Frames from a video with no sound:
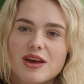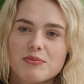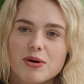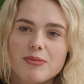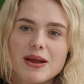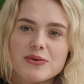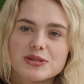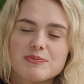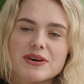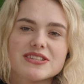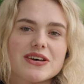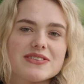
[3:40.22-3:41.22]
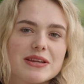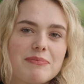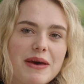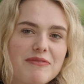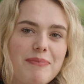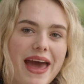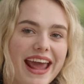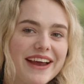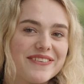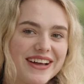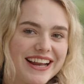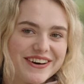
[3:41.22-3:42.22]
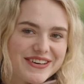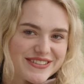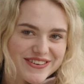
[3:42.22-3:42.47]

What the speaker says: probably was because I was in a bit of pain while I was